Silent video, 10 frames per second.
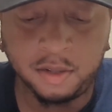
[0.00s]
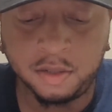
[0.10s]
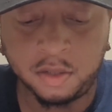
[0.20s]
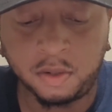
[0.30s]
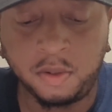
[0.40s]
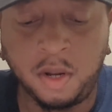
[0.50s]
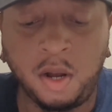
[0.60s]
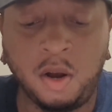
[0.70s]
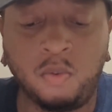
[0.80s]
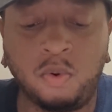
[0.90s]
So
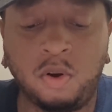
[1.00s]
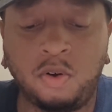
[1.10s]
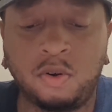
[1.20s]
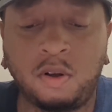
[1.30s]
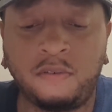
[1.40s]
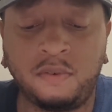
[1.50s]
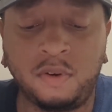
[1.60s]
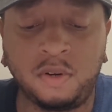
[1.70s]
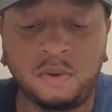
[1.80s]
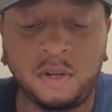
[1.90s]
we'll hold off
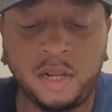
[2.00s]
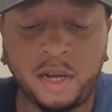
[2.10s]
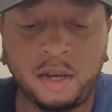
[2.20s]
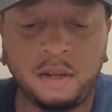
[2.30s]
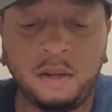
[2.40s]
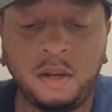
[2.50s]
on doing that.